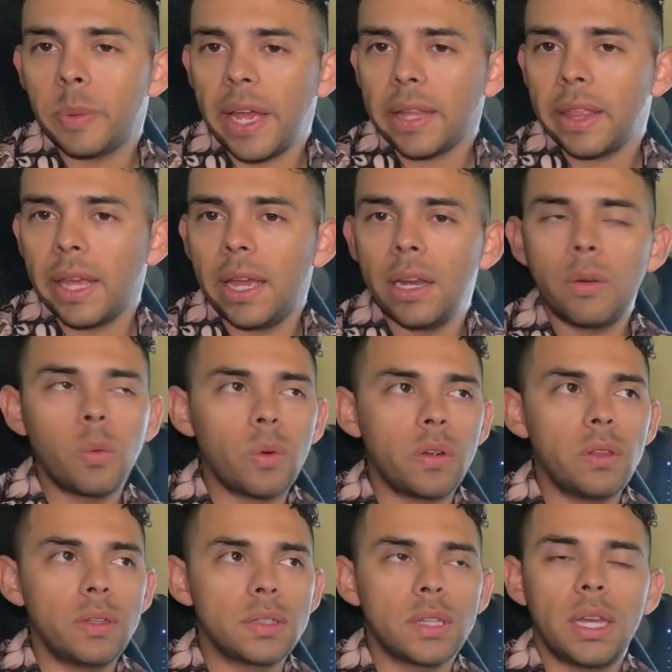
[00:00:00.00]
back then
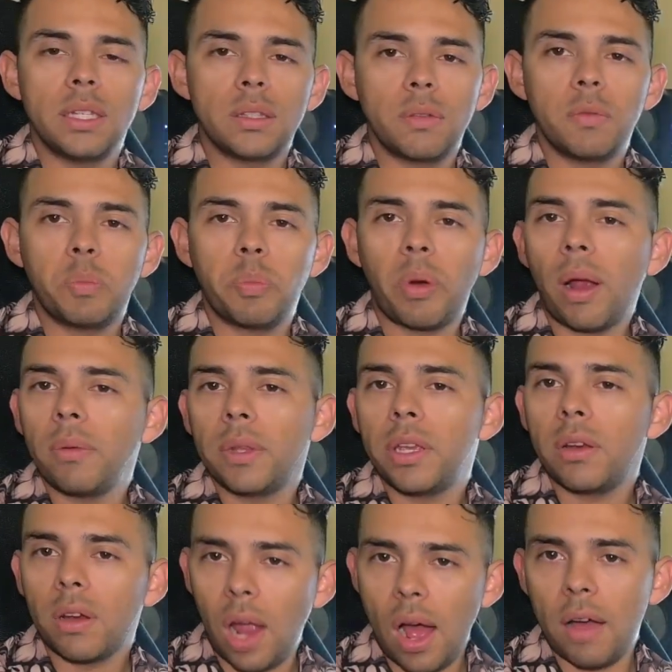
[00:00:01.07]
were the size of probably
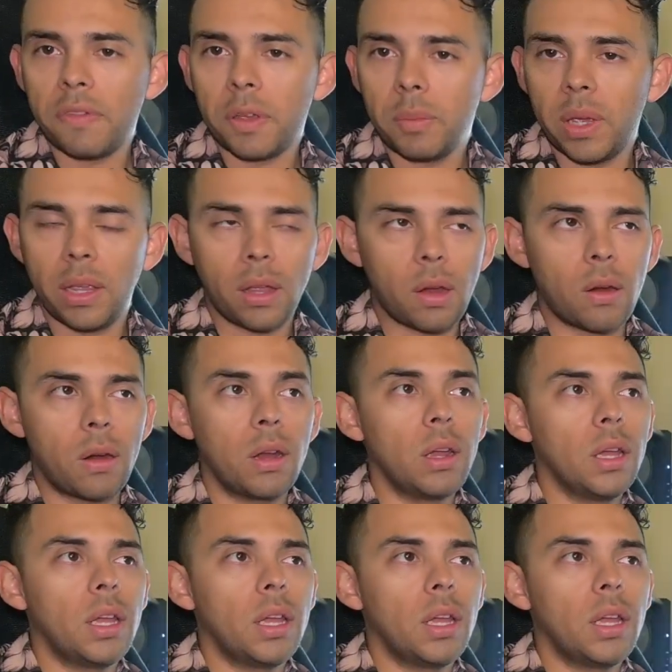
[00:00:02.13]
your coffee maker.